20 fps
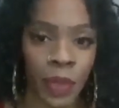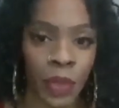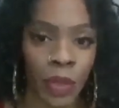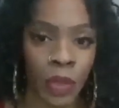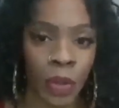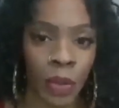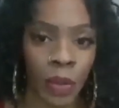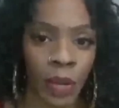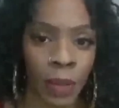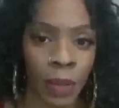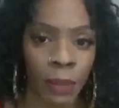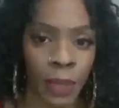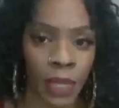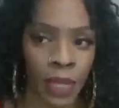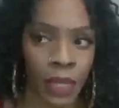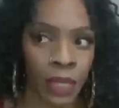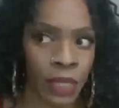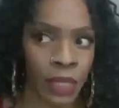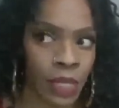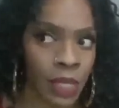You know what I
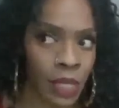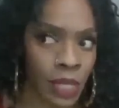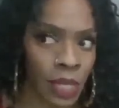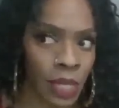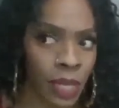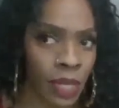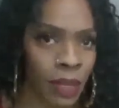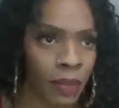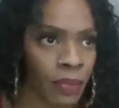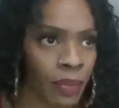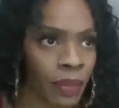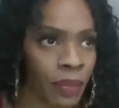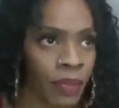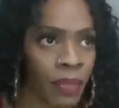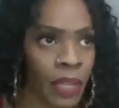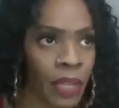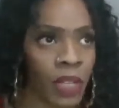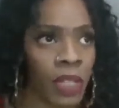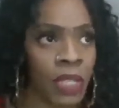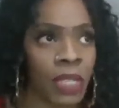mean? See
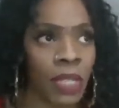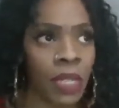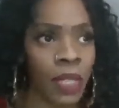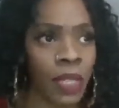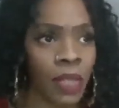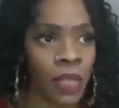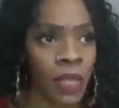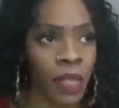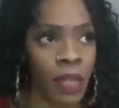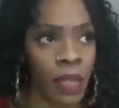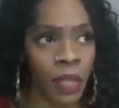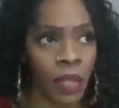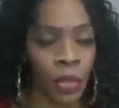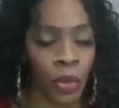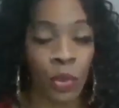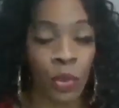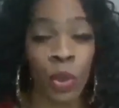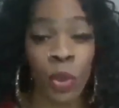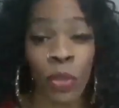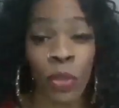if there's anything that
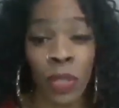you know